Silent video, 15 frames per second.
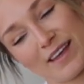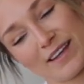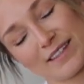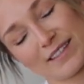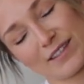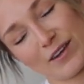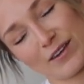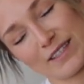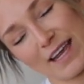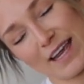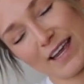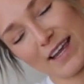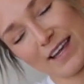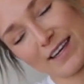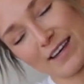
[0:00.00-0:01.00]
So
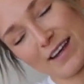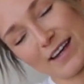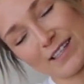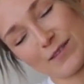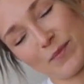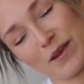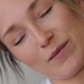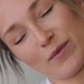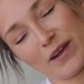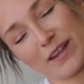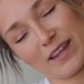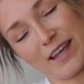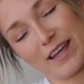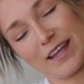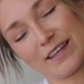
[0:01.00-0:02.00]
taking a nice big
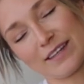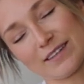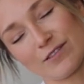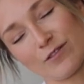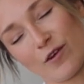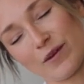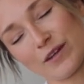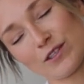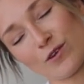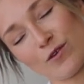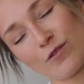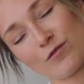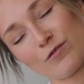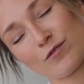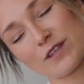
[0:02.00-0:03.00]
breath in, growing
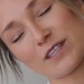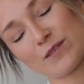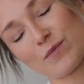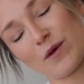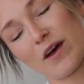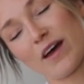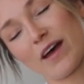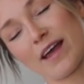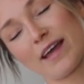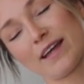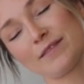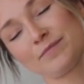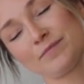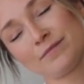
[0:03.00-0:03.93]
tall through the spine.